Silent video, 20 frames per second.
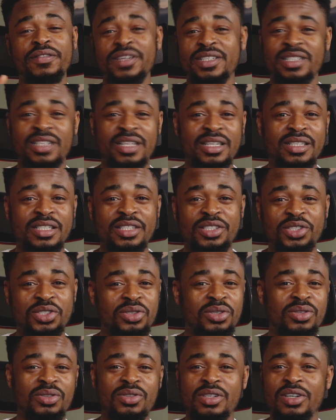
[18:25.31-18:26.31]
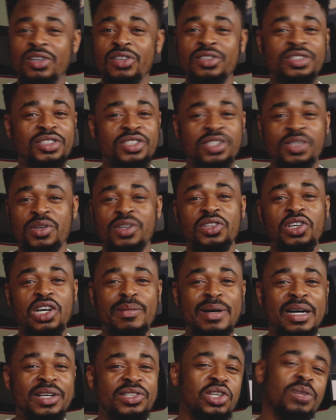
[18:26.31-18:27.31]
you're facing any issue, or you just want to
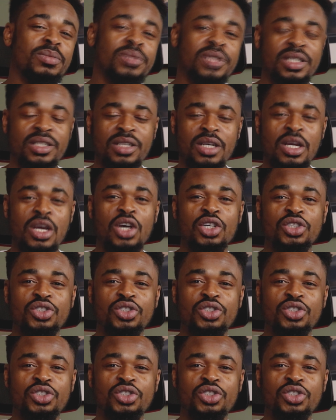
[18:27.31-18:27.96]
talk about something,